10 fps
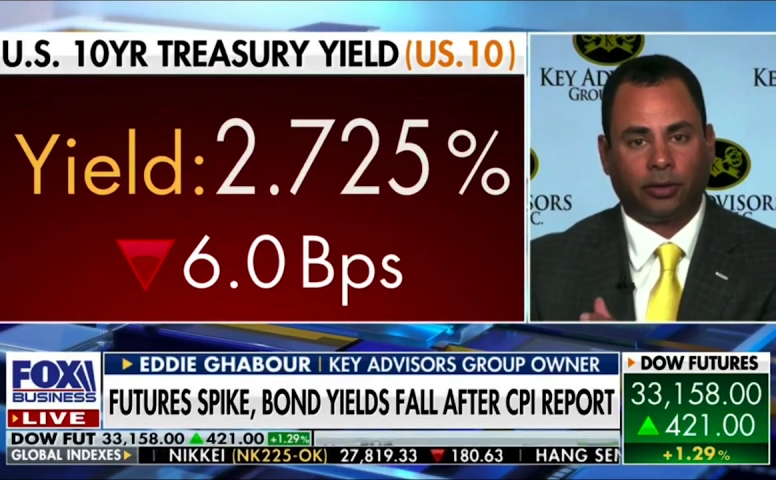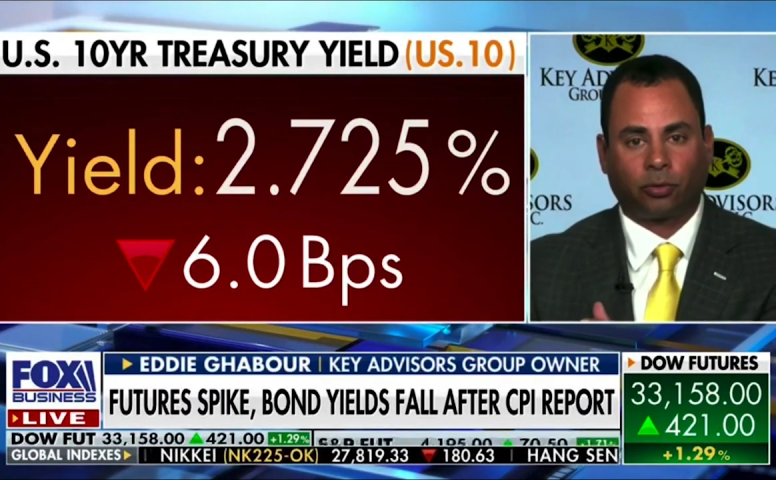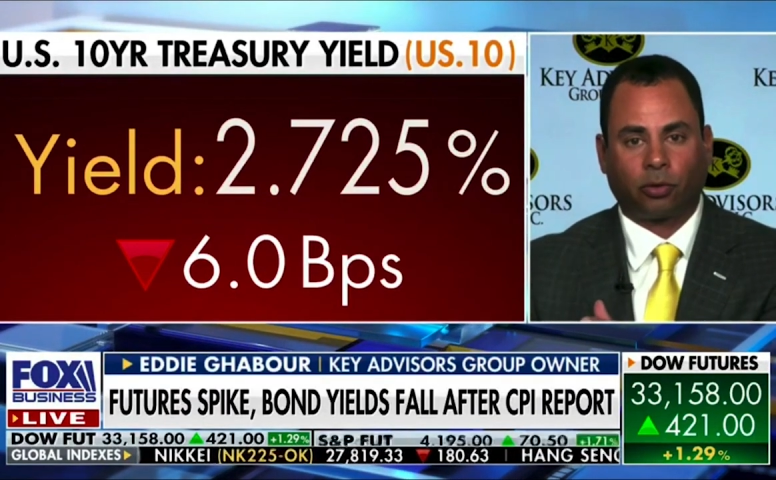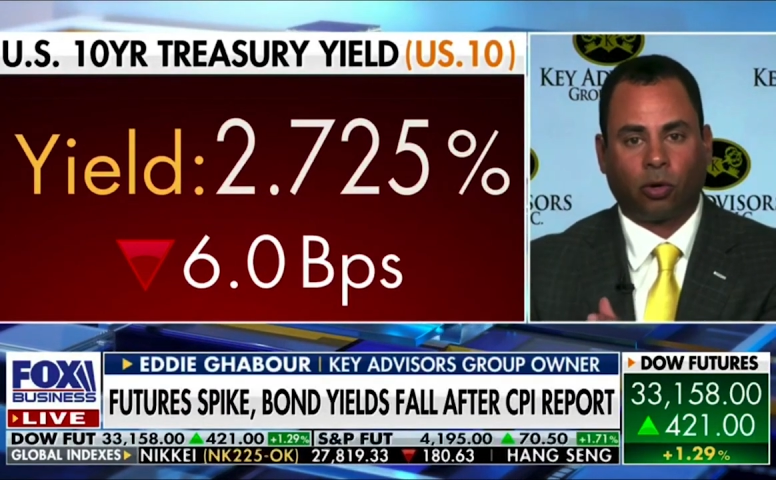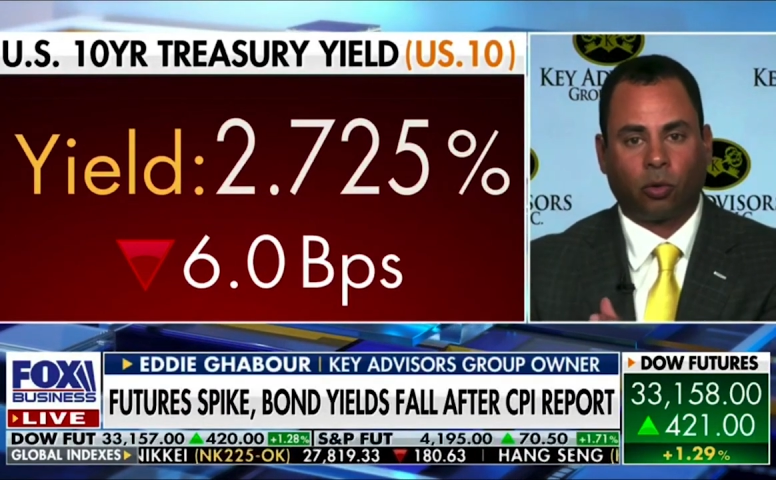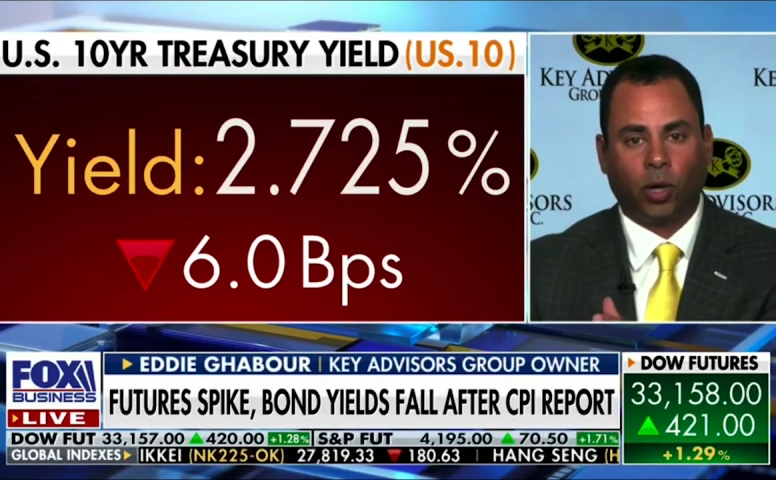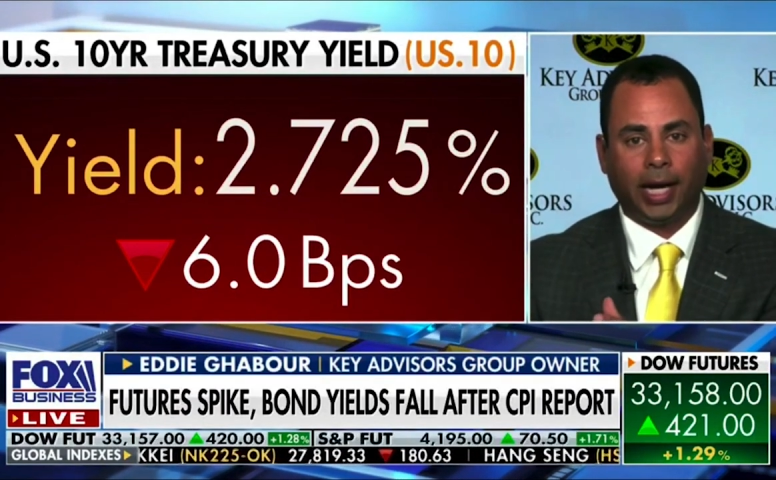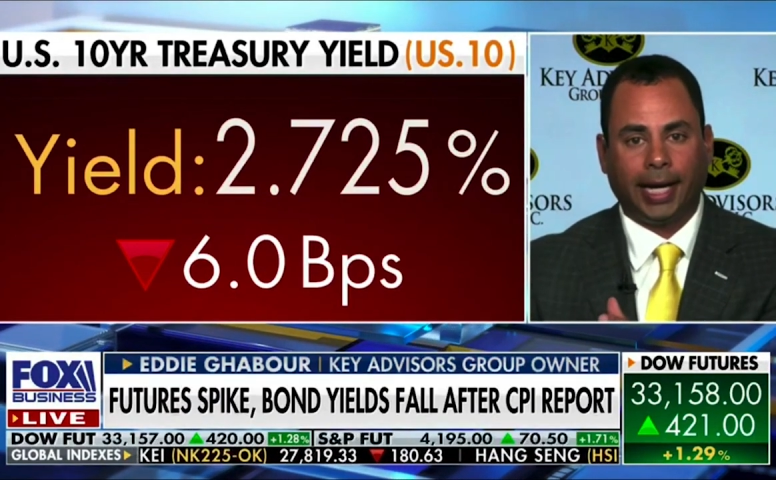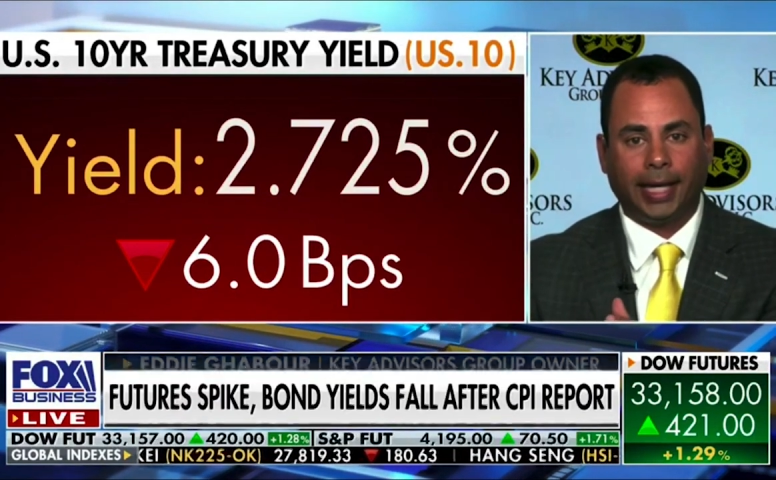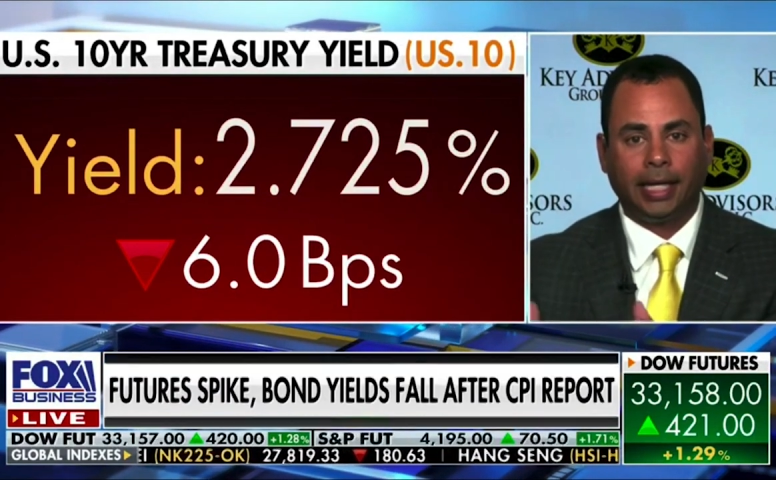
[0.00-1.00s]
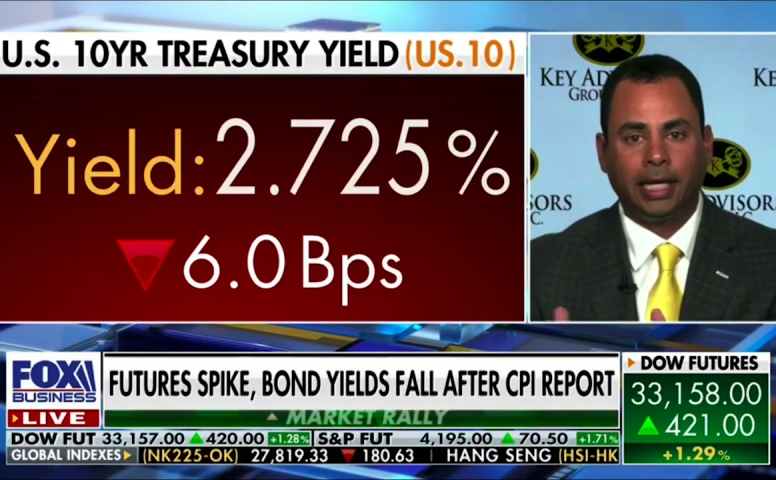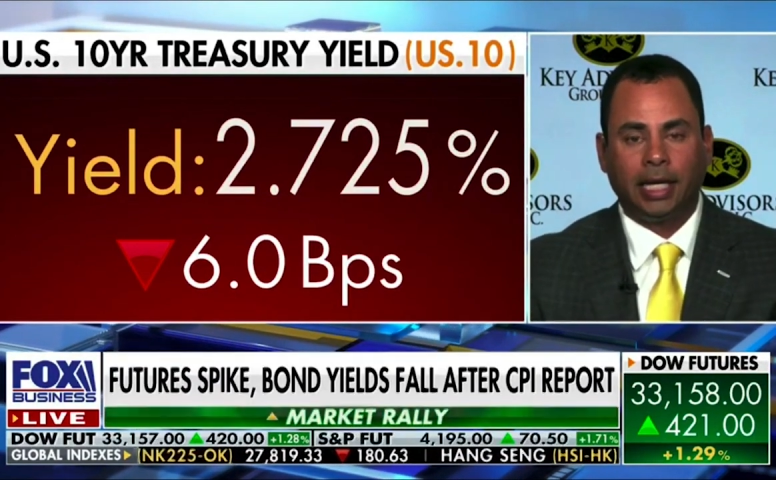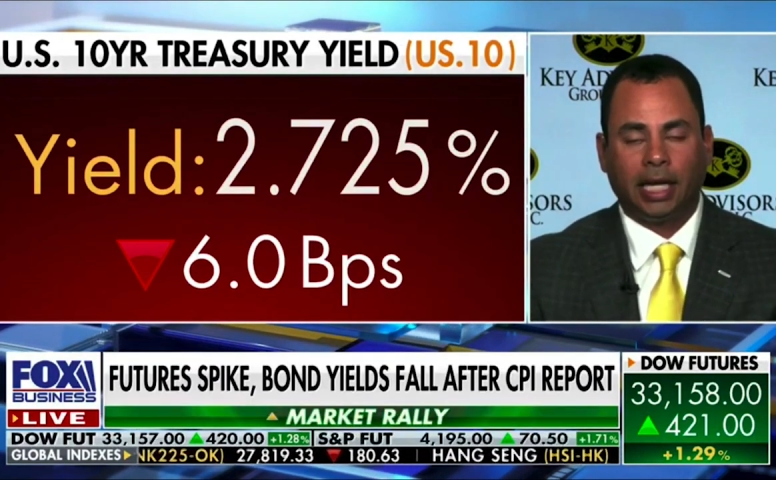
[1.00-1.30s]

the wrong way Whoa.